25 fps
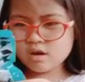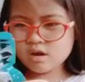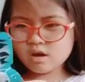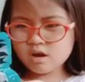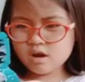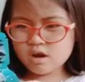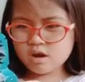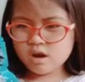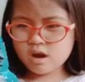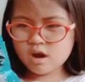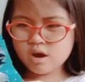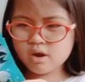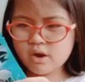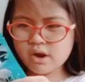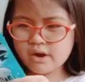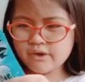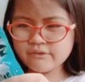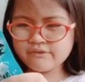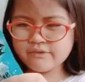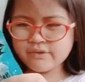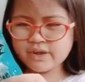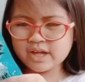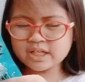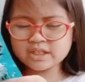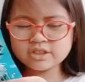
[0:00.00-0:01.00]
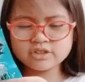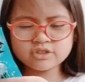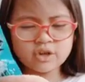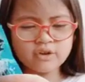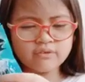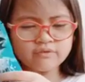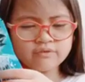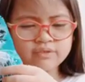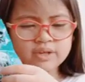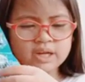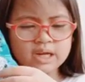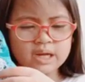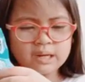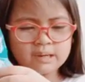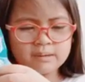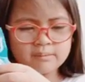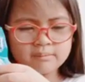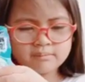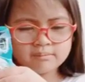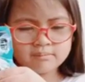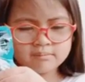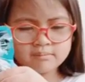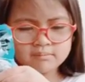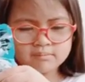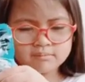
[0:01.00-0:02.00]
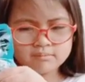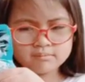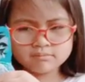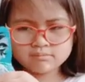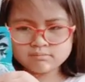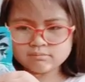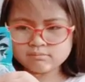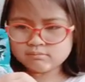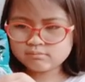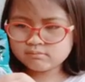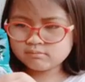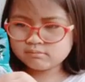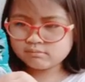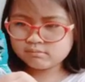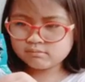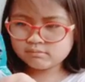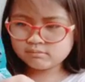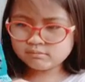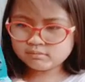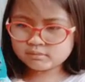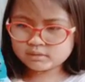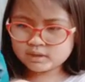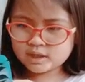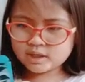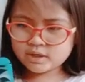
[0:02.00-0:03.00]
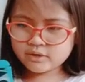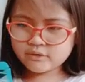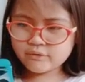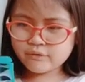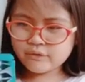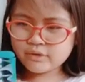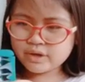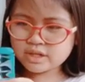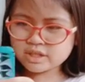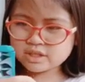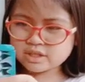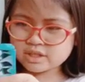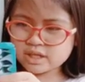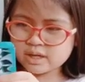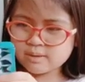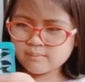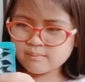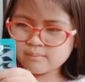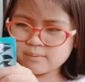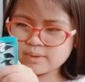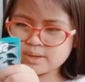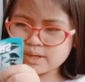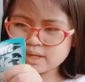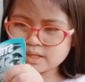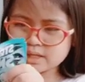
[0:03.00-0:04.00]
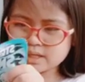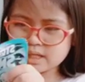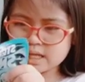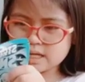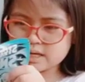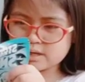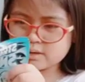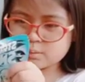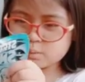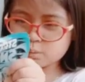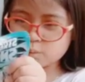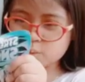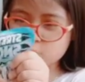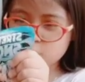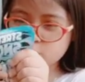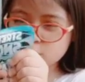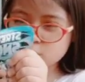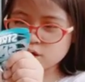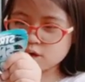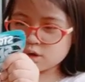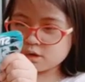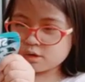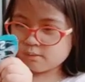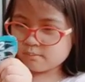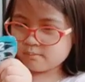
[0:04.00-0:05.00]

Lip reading: Oh, I feel something. I feel something that warms.